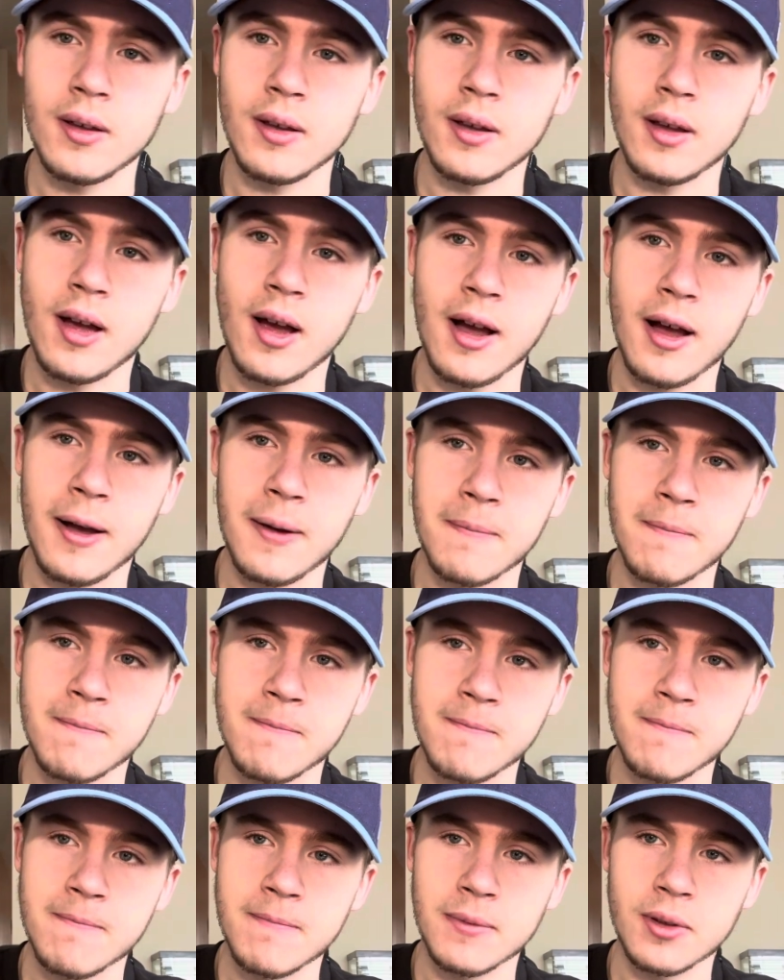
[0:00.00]

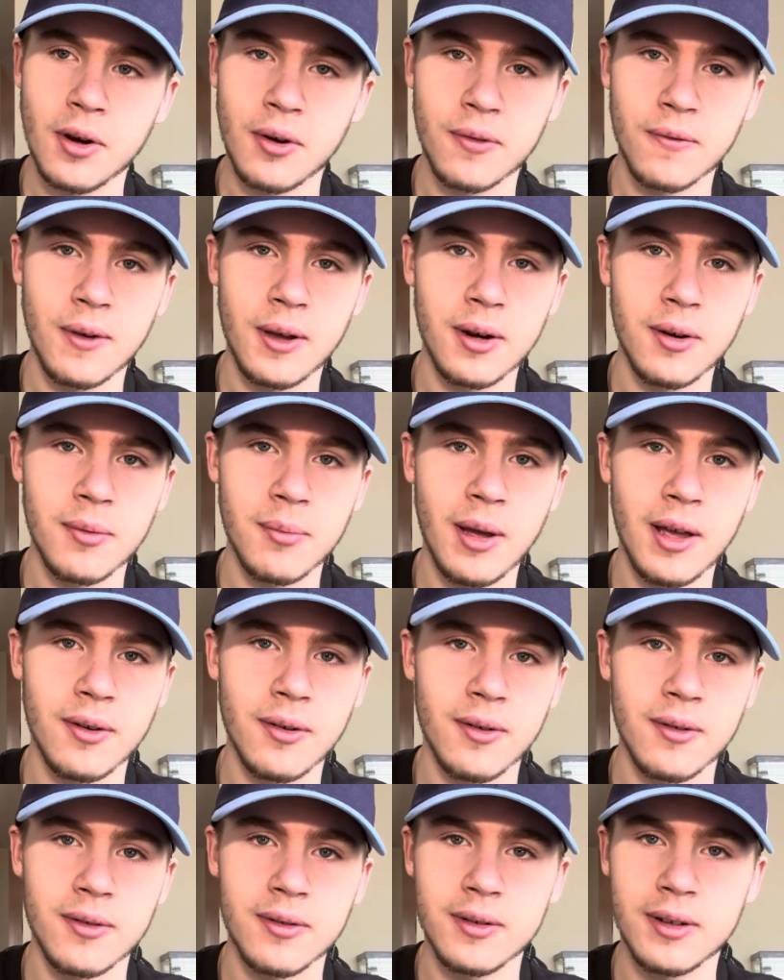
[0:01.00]
Darth Vader
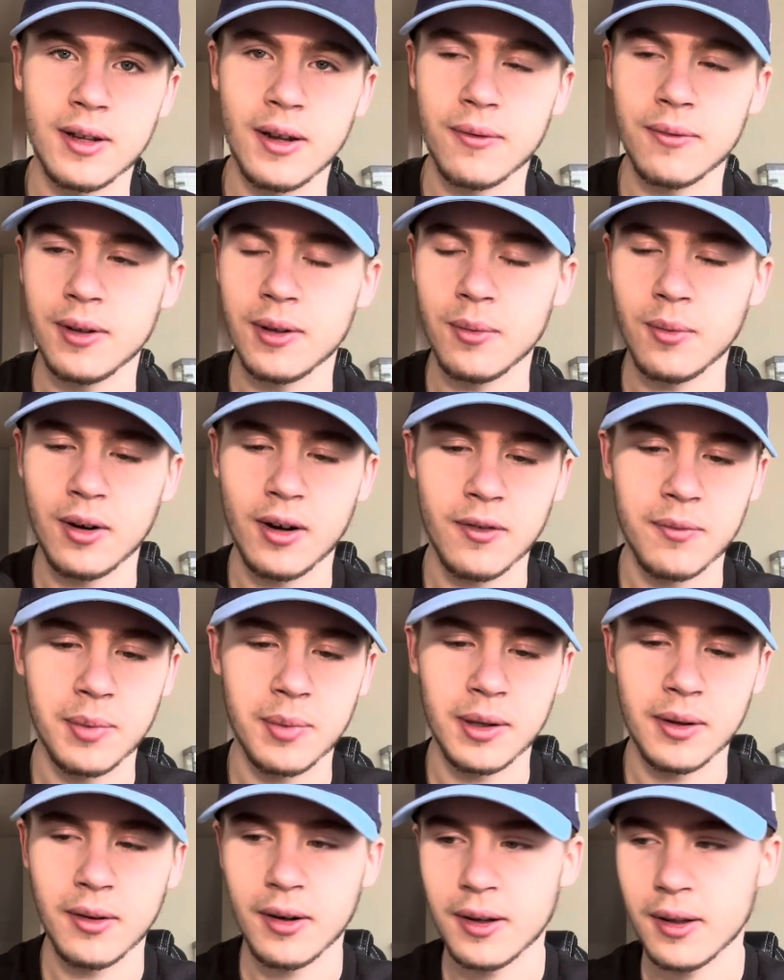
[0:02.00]
Mater, definitely one I've
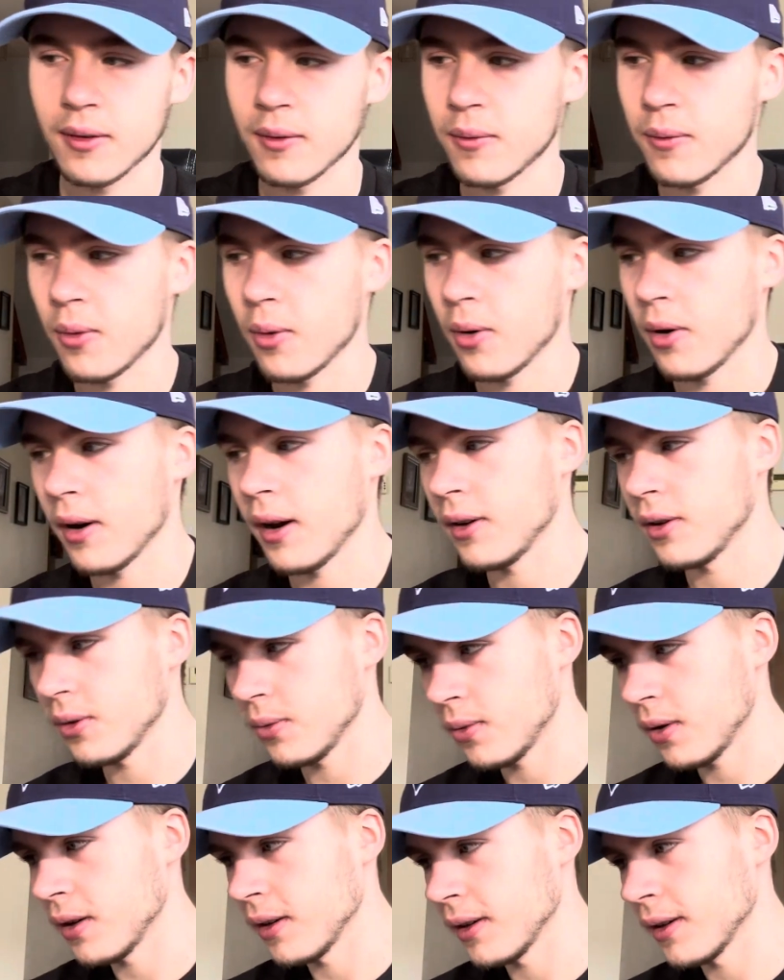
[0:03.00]
been looking for, and I do
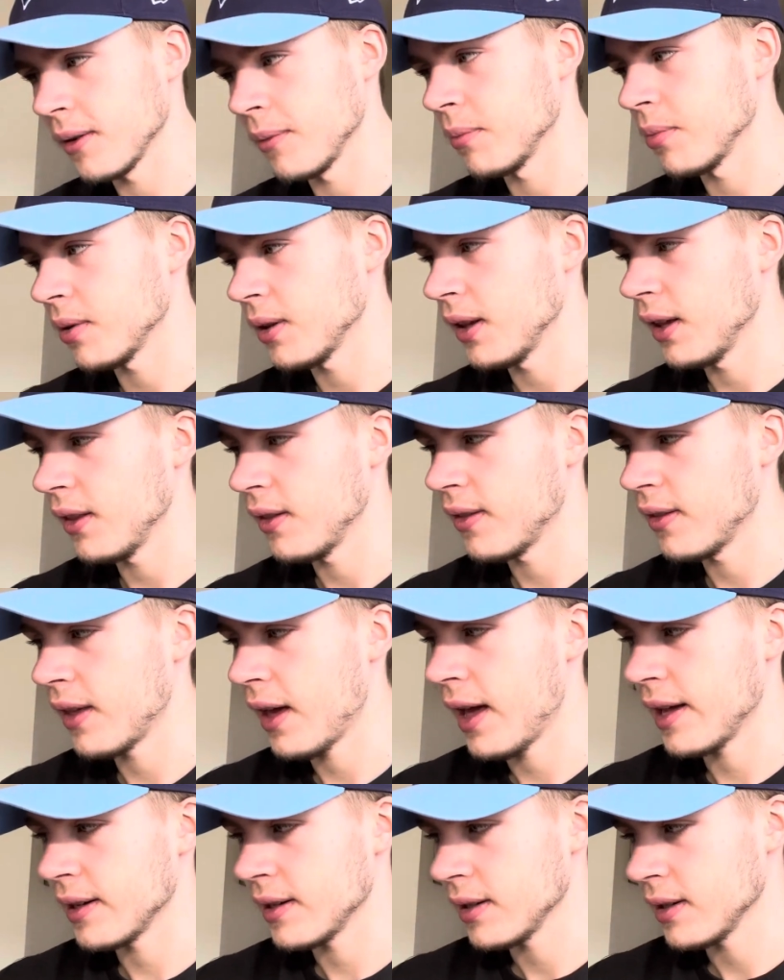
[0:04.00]
want to complete
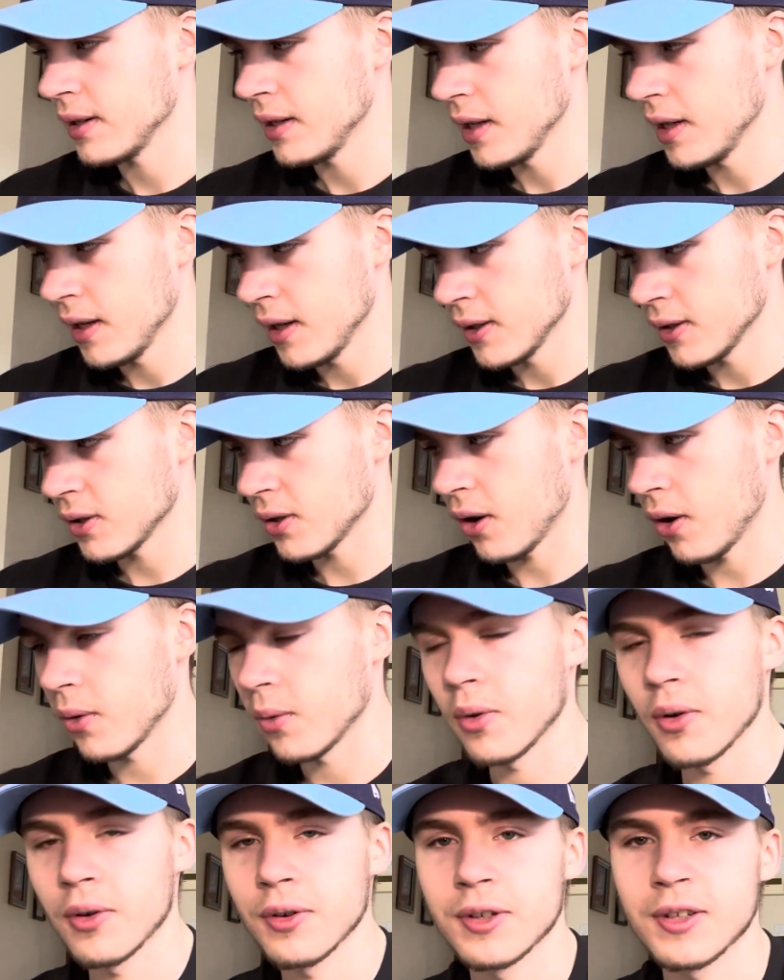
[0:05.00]
that Star
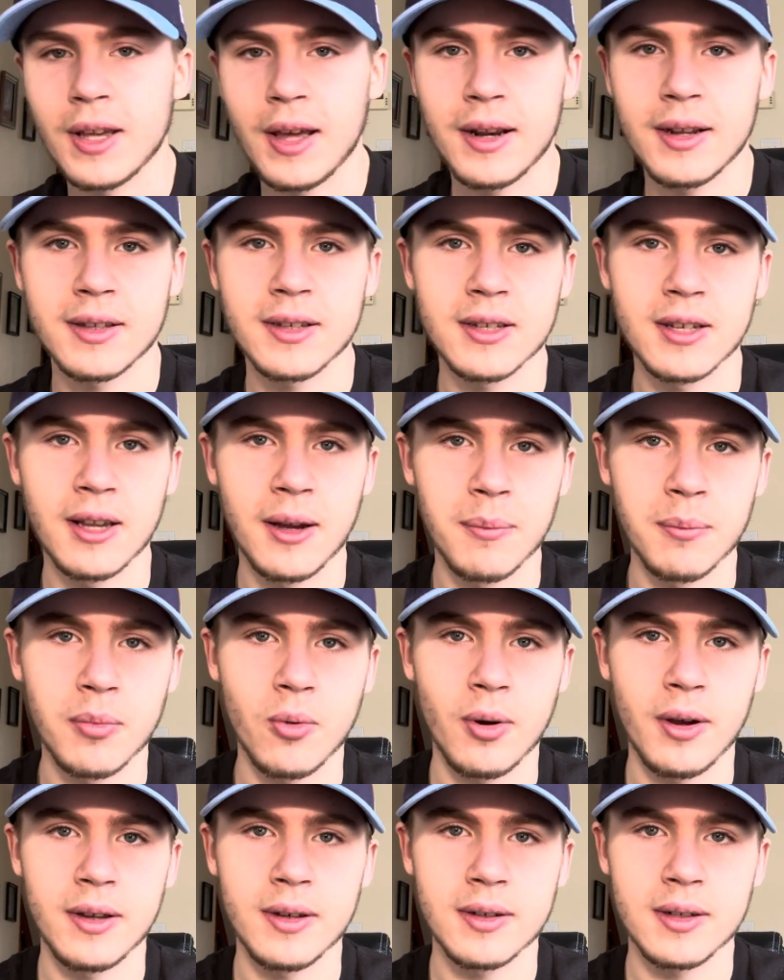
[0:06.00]
Wars set at some
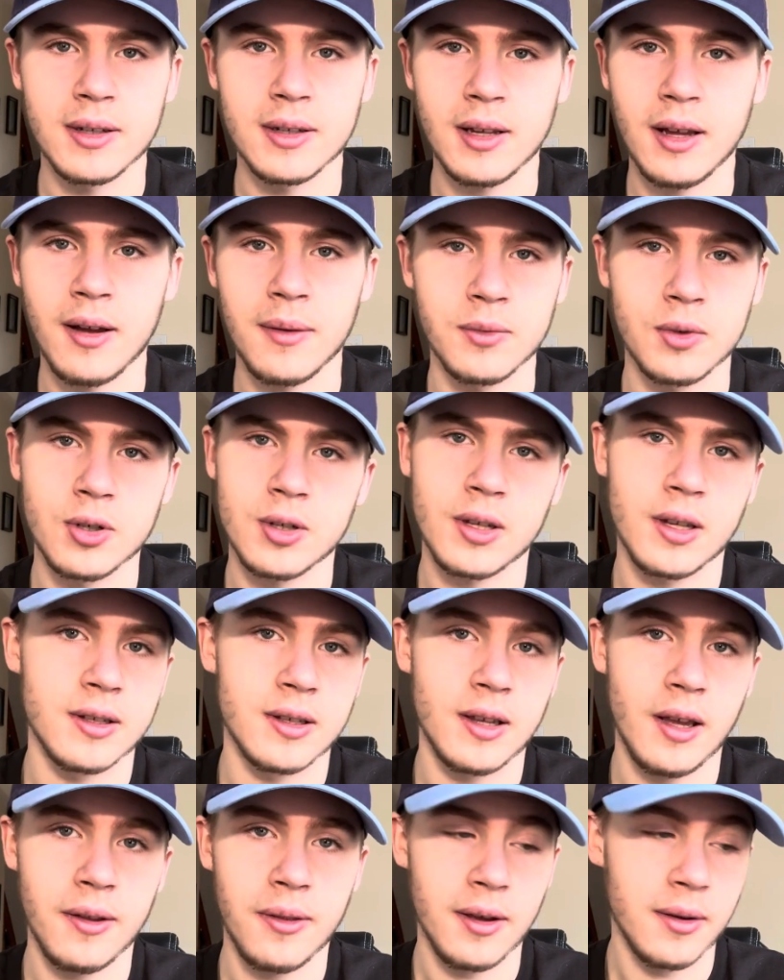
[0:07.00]
point, just because
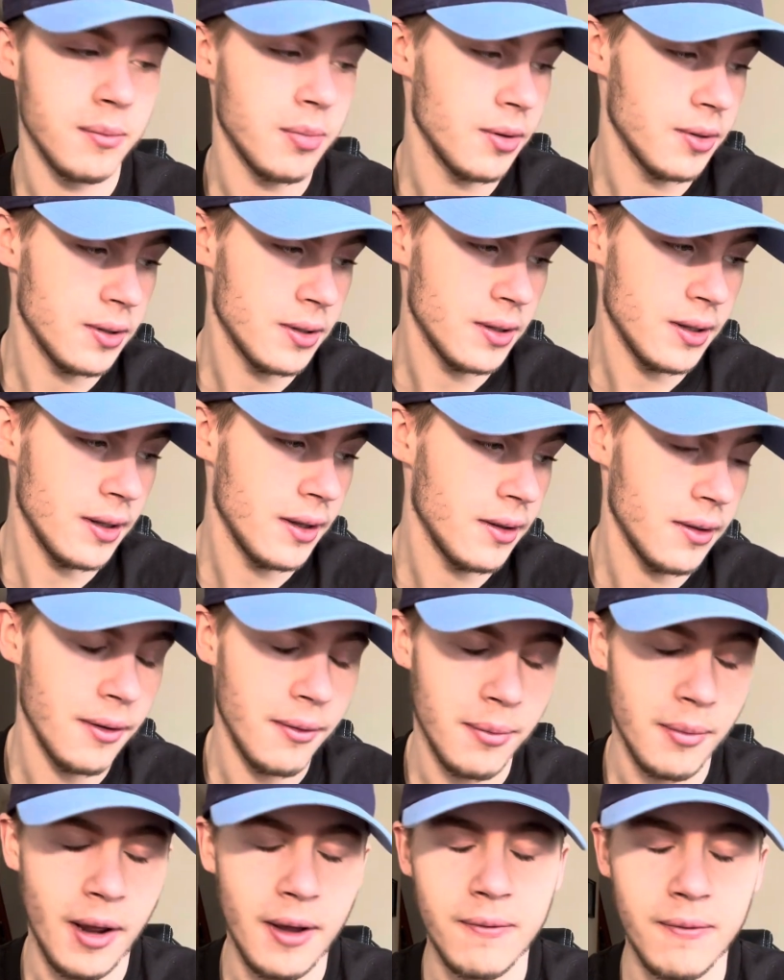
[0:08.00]
I think personally they're
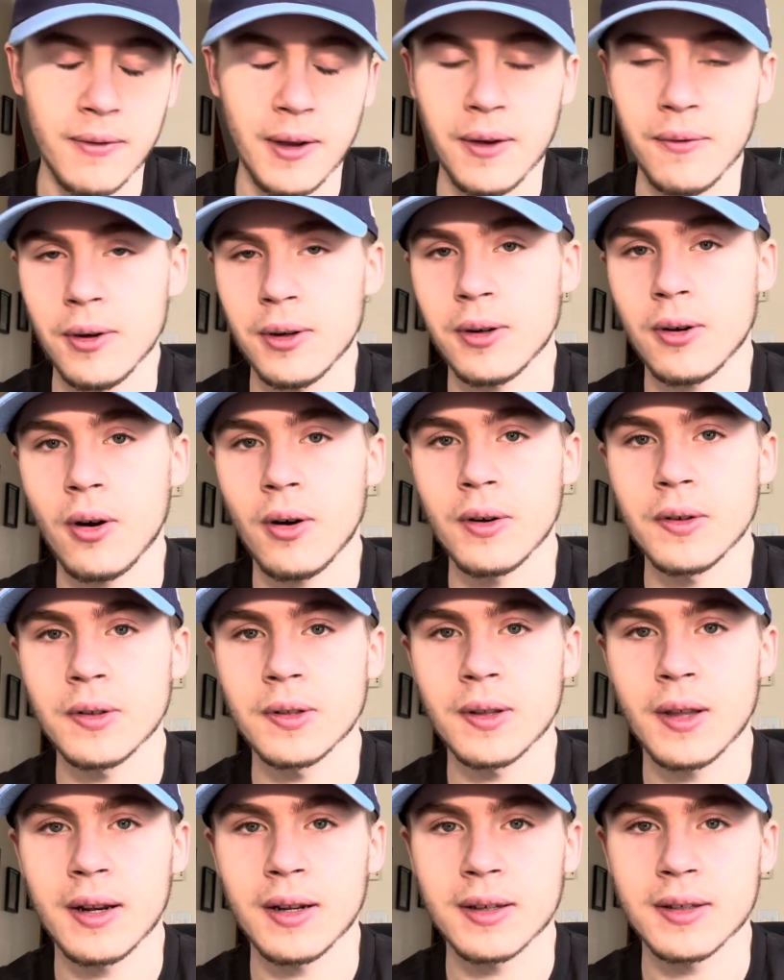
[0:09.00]
my favorite cars
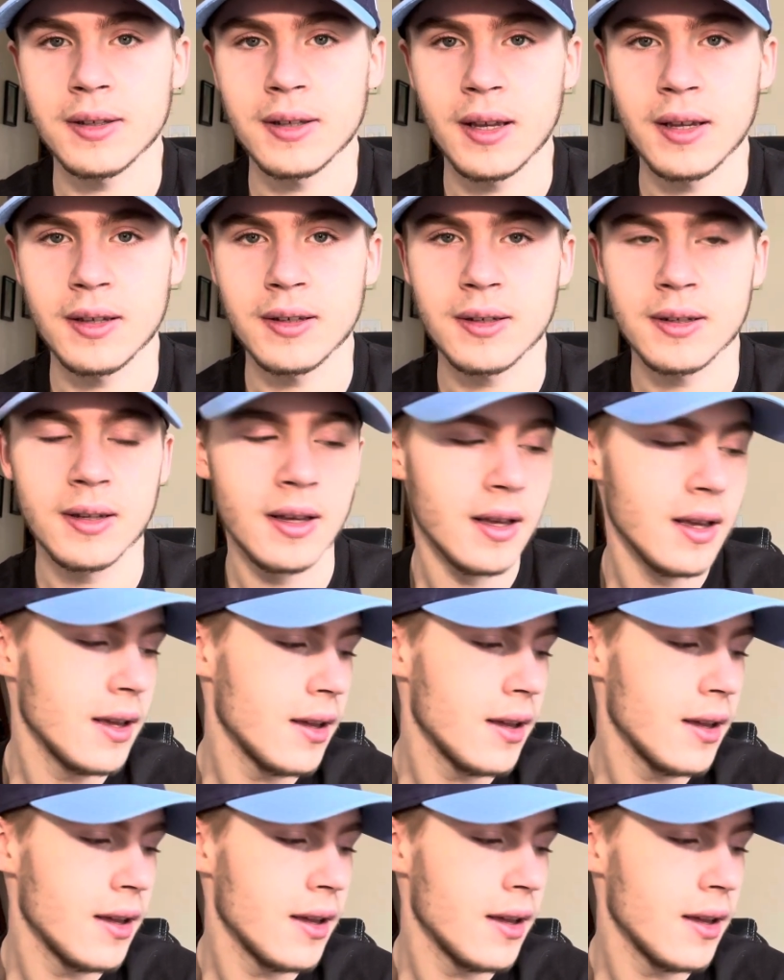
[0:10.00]
that exist.